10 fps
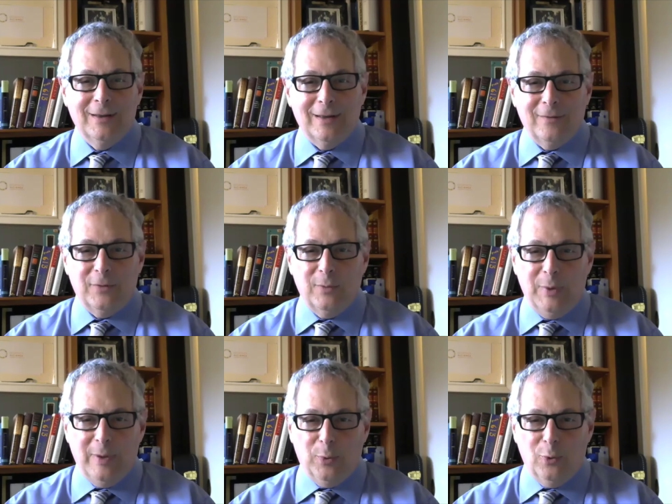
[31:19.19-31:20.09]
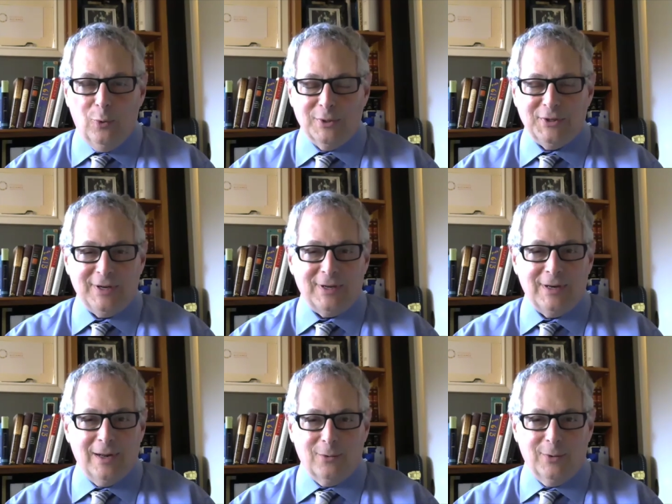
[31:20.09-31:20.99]
of the people who are sick and
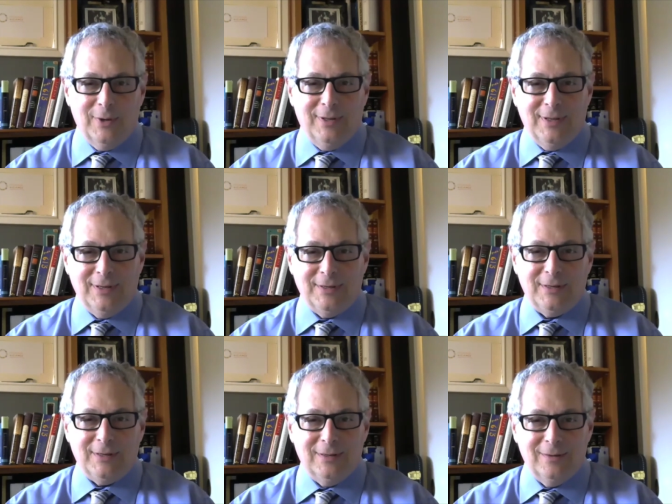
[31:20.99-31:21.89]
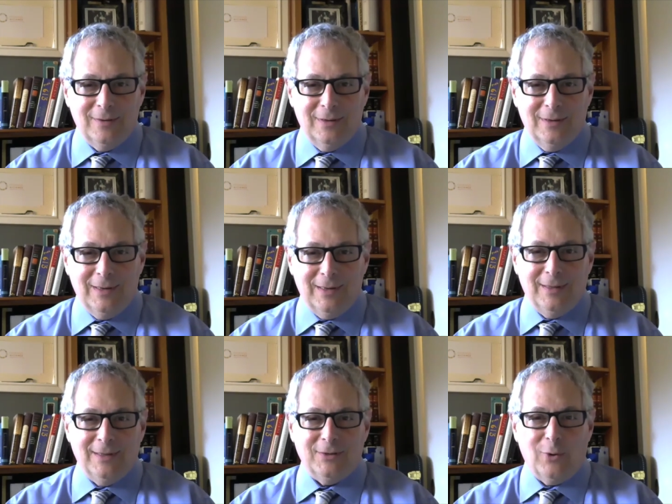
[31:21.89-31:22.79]
hungry in this
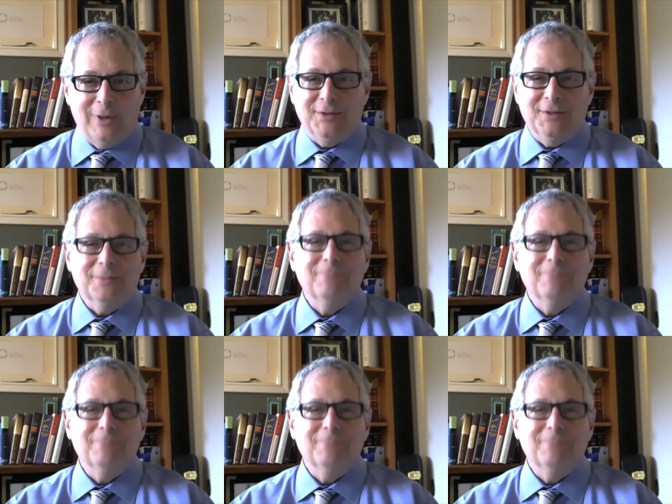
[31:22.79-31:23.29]
crisis.